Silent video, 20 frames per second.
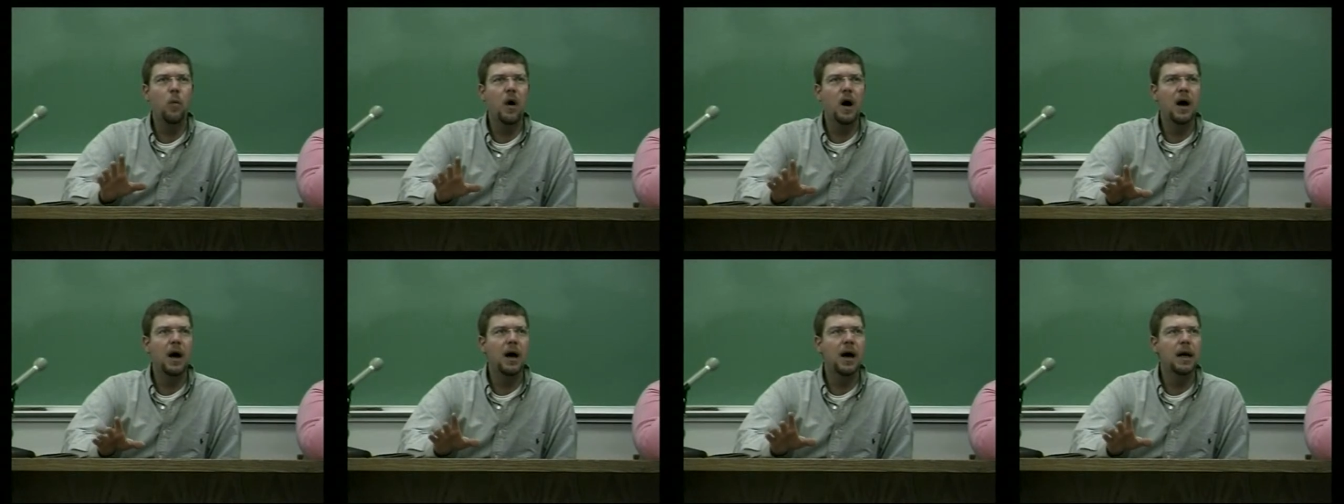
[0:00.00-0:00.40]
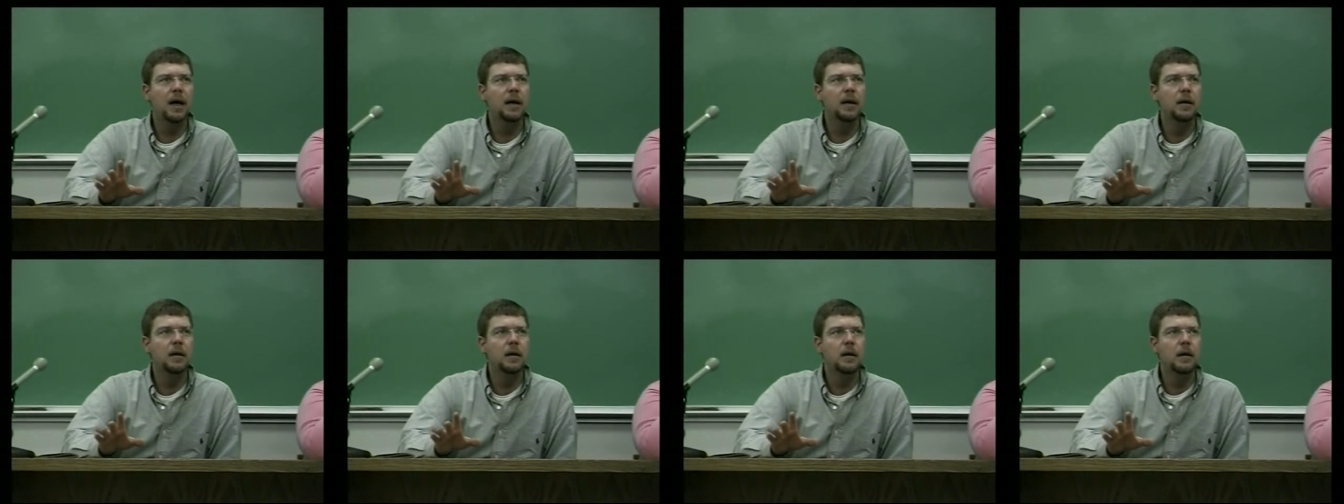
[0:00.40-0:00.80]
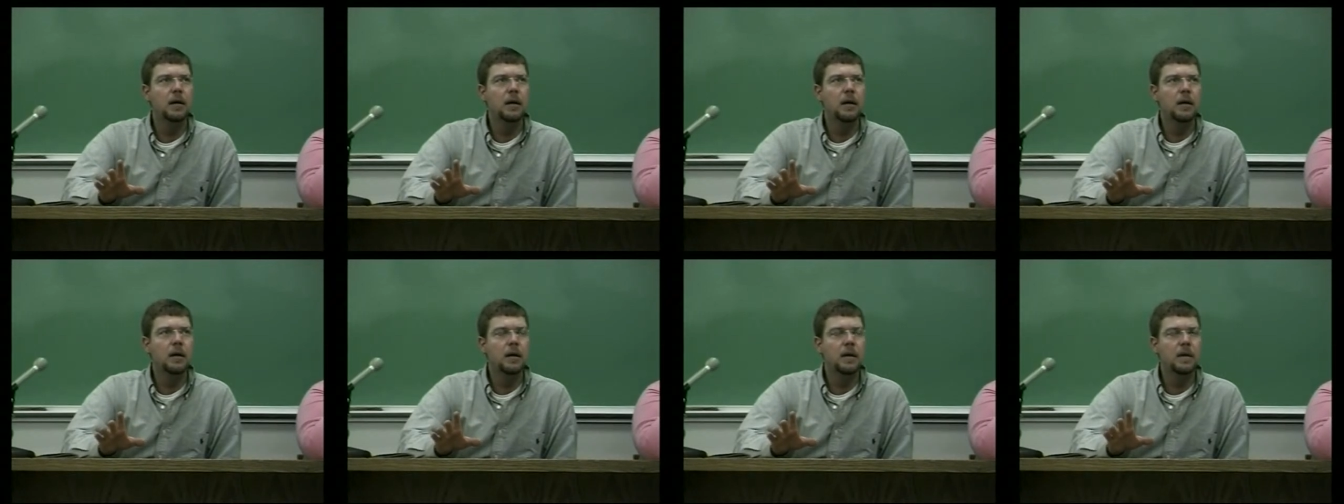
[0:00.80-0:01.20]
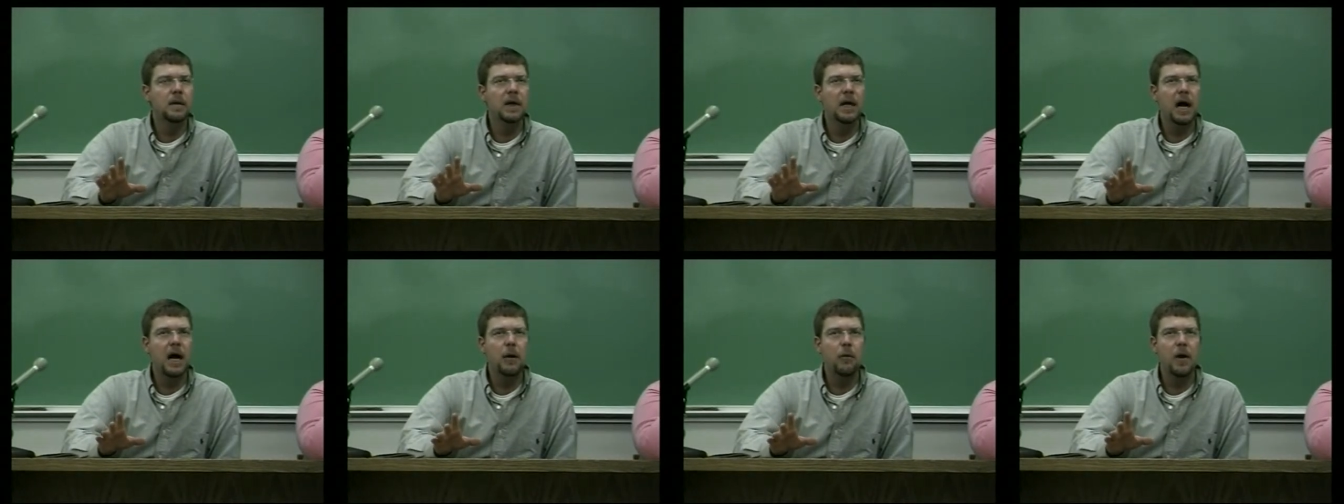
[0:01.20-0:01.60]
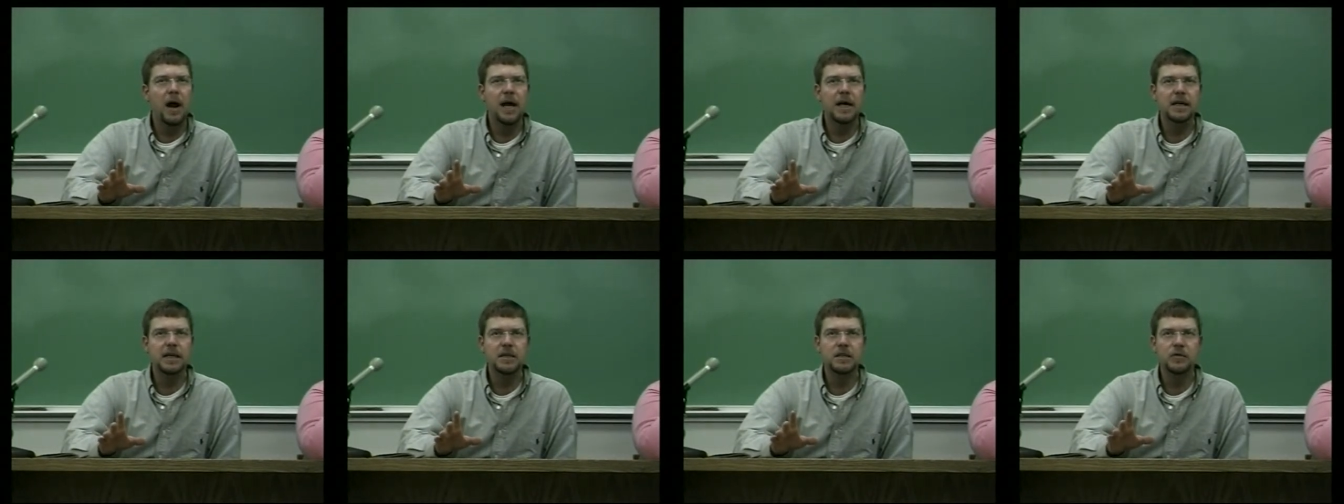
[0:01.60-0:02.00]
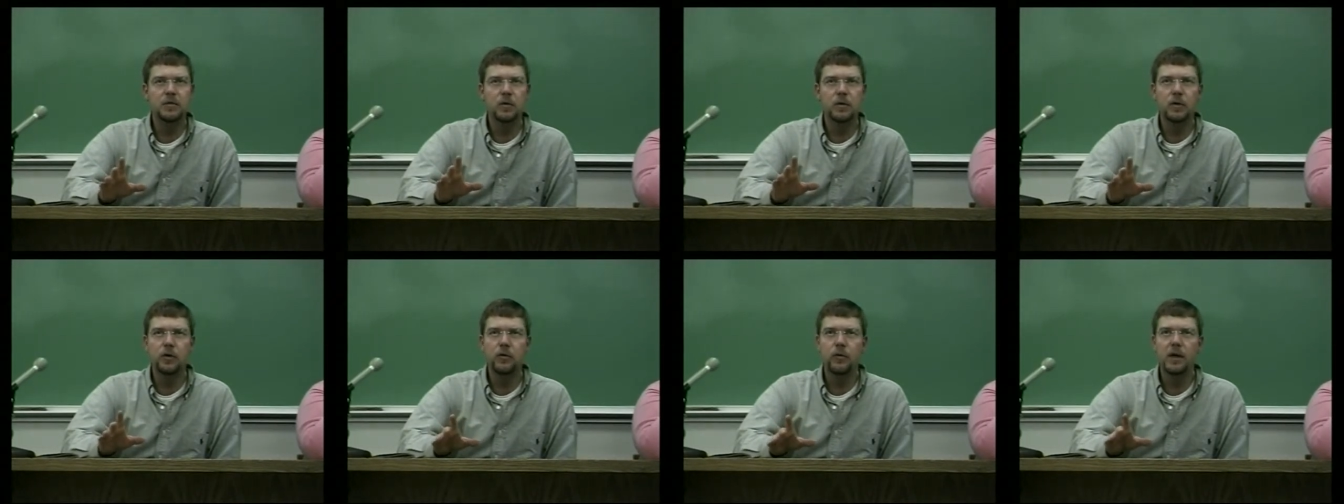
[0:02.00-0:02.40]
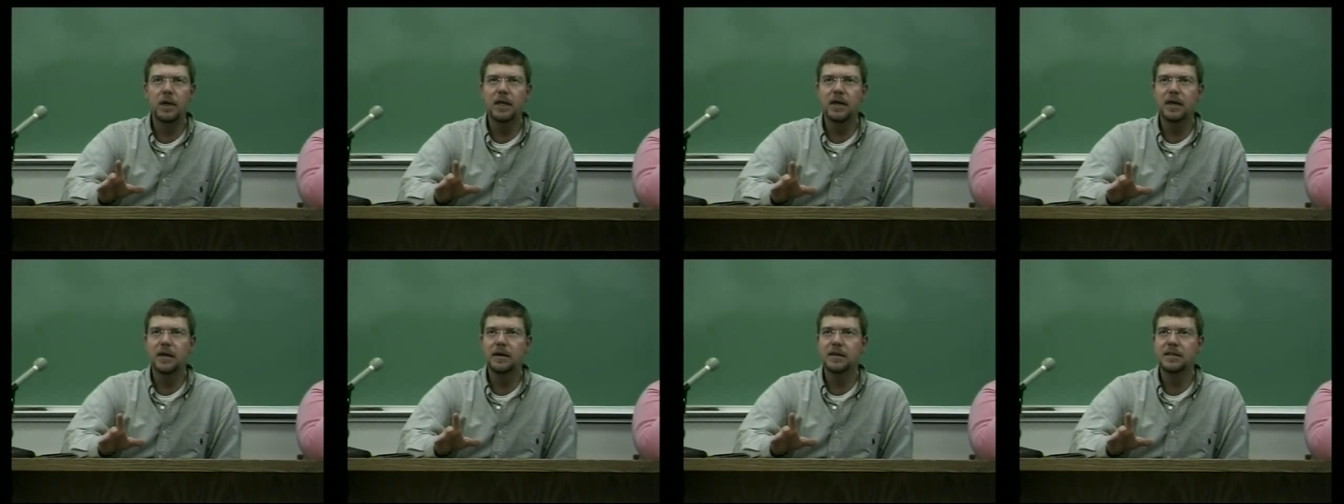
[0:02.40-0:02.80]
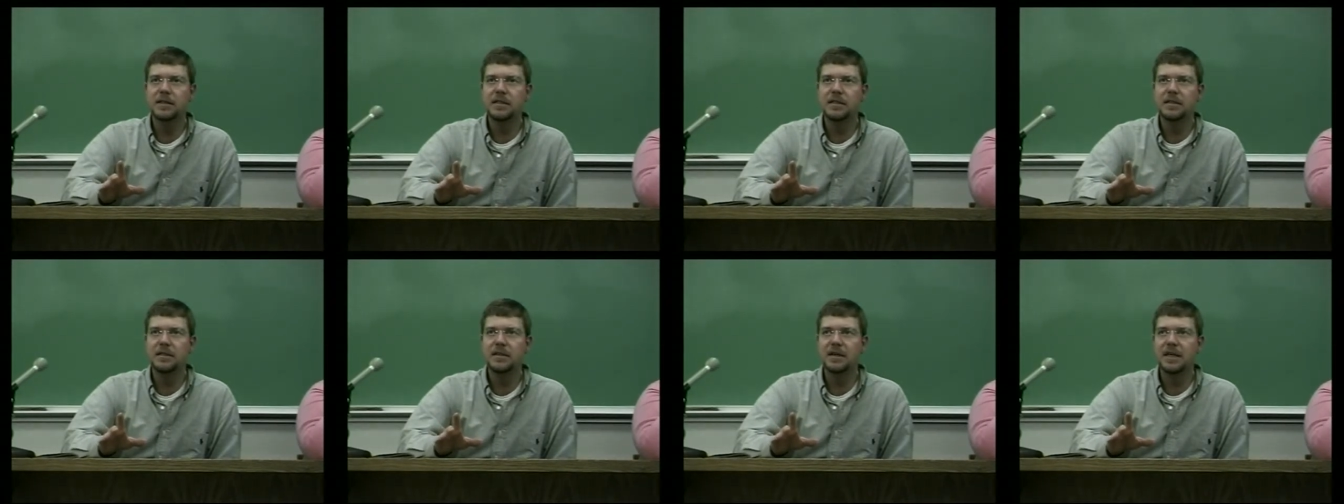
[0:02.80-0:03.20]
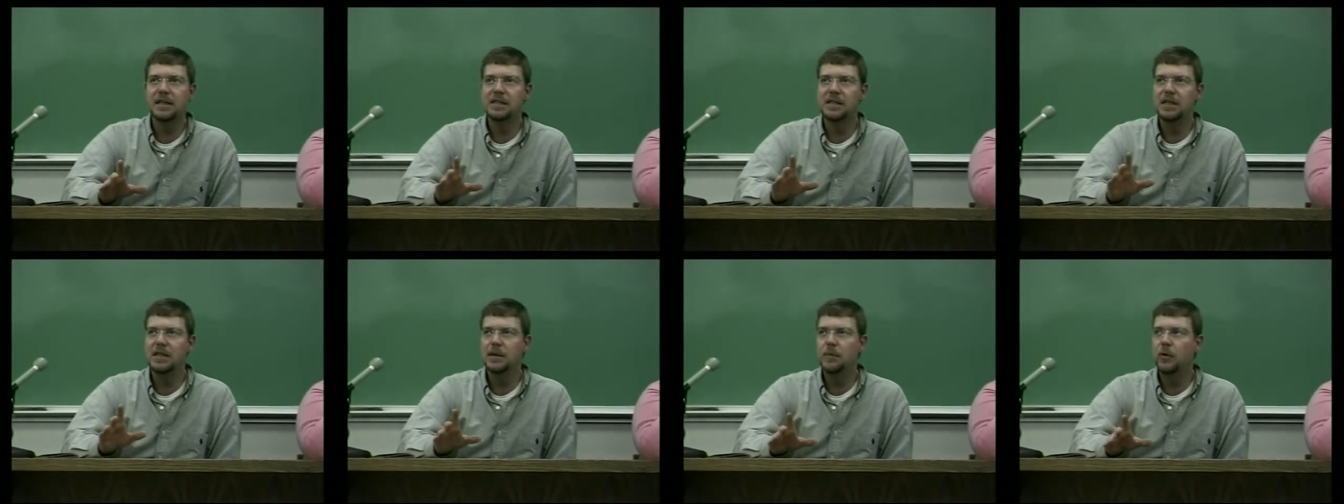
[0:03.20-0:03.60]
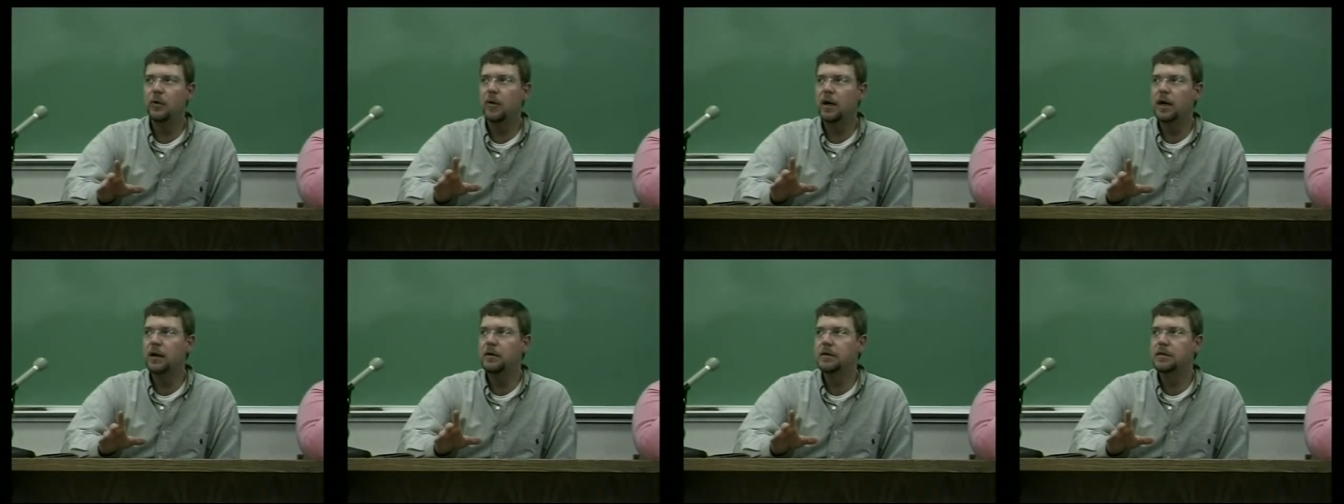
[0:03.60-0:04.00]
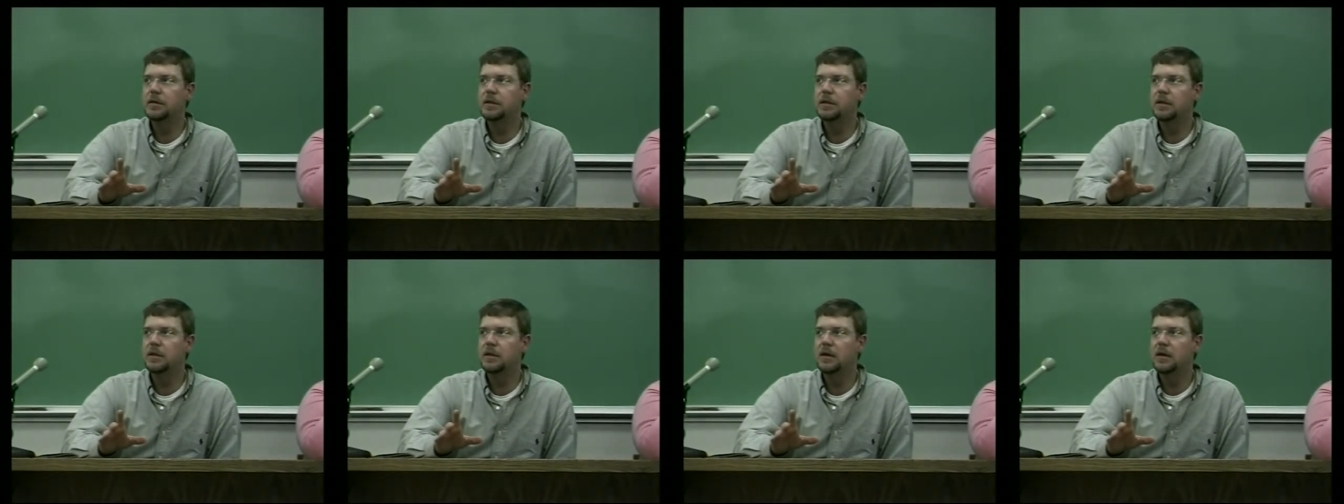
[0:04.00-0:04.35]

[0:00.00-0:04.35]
why the Iraqis were greeting us as liberators.